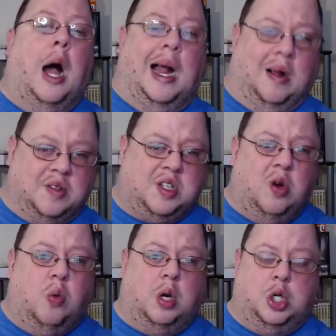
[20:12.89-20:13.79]
I
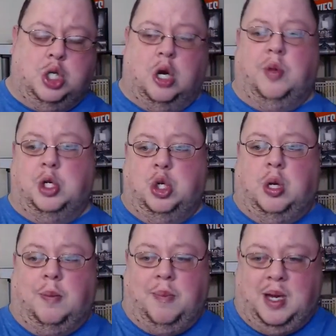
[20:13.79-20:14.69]
also want to show that
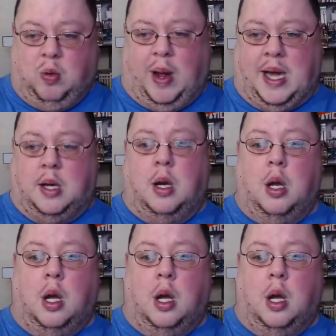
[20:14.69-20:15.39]
you can be great.